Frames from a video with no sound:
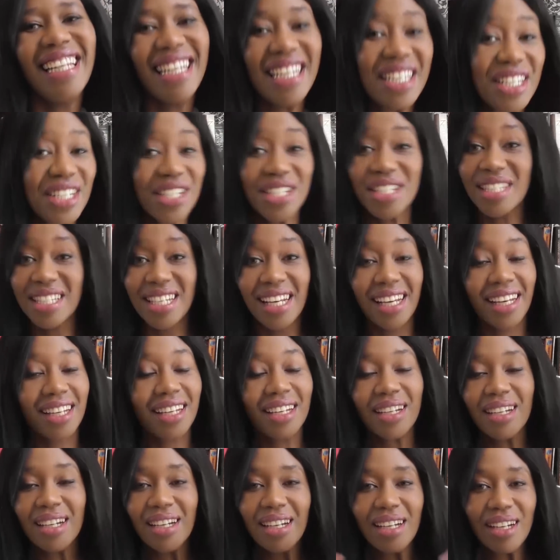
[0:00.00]
Let's just
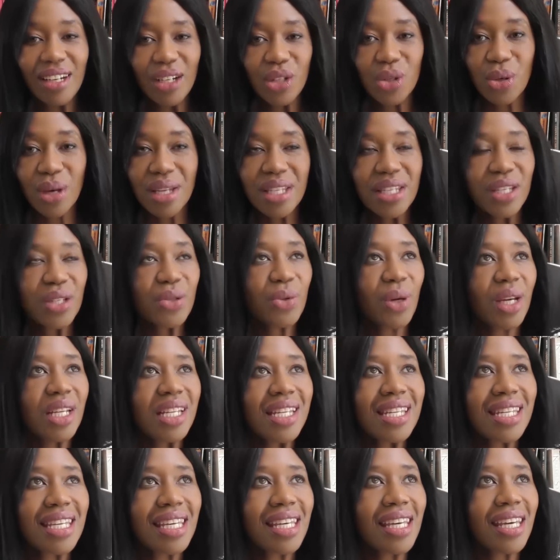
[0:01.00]
say
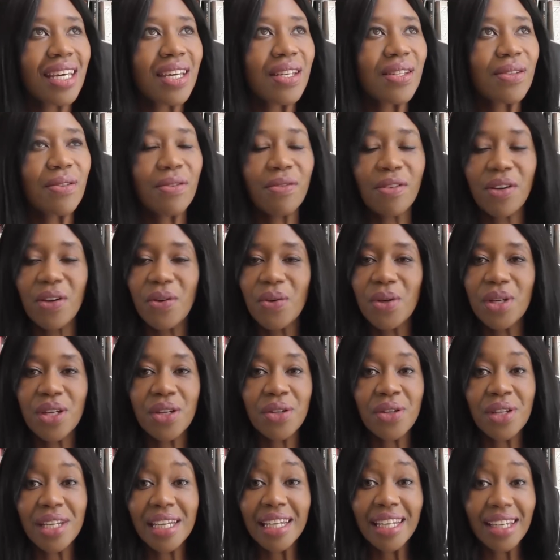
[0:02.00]
2020 is a very
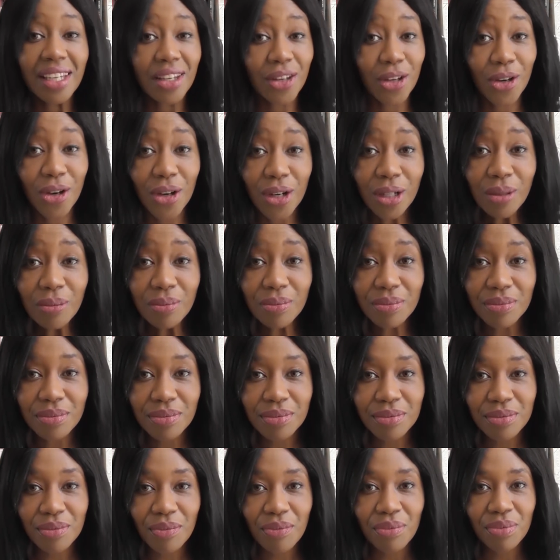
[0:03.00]
unique year.
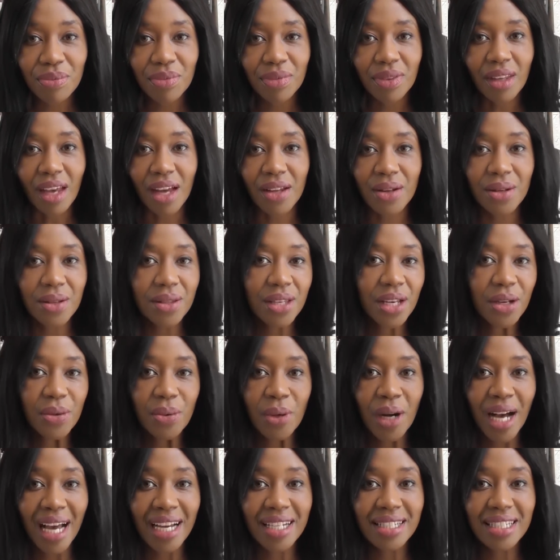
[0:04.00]
I don't think
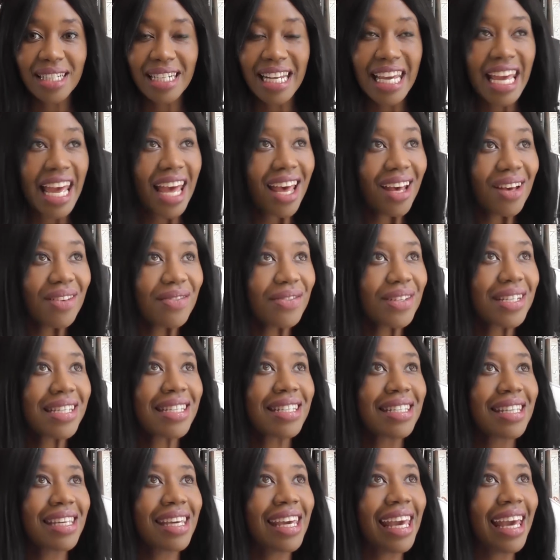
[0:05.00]
we'll actually ever
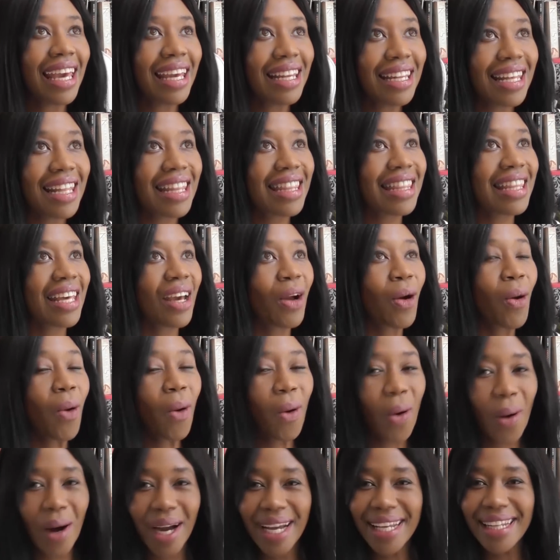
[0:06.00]
see anything
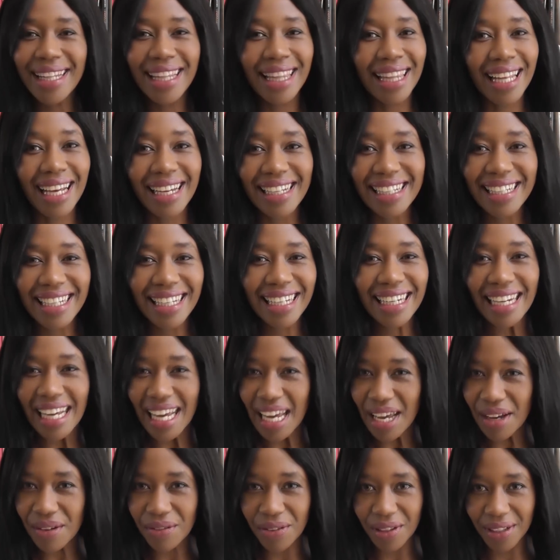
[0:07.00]
quite like it
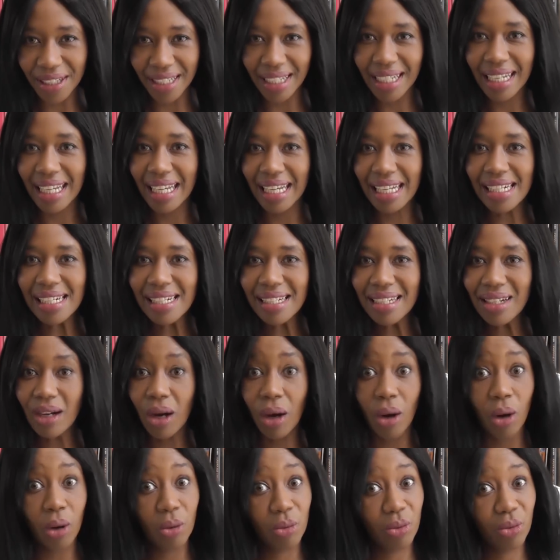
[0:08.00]
ever again,
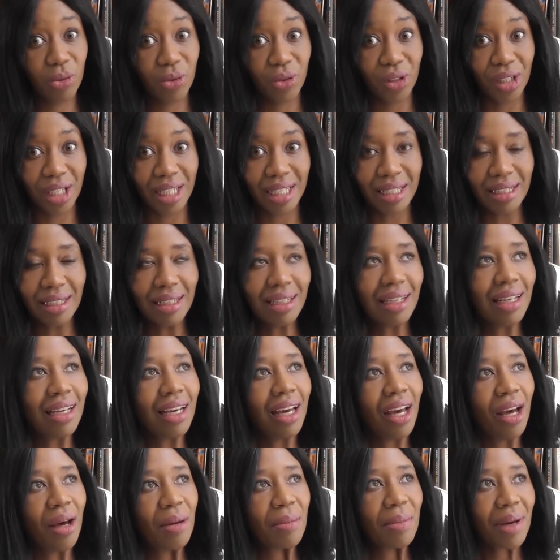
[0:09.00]
hopefully.
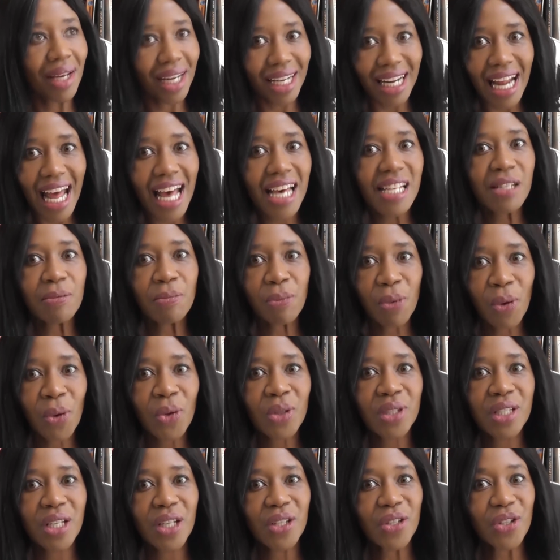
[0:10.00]
But it has
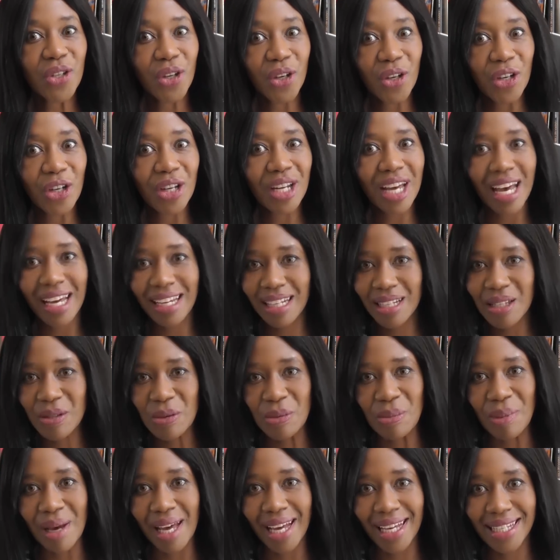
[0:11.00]
brought its good and its
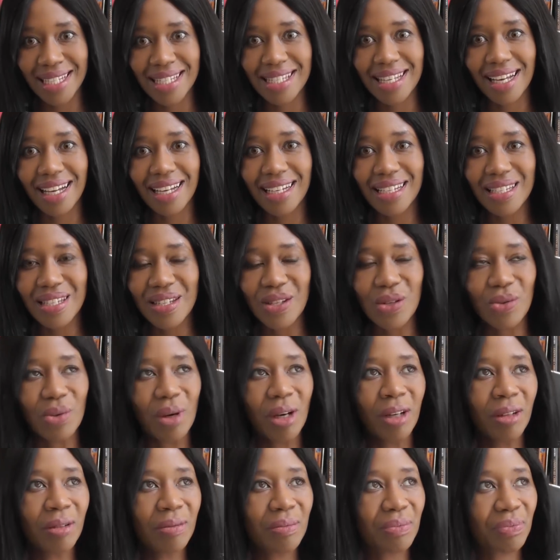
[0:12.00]
bad sides as
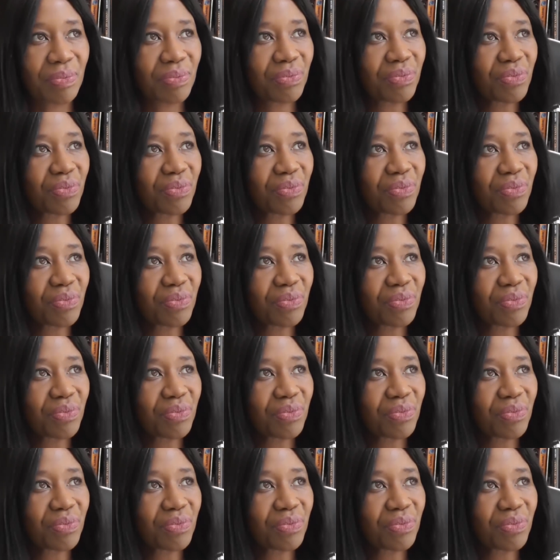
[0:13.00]
well.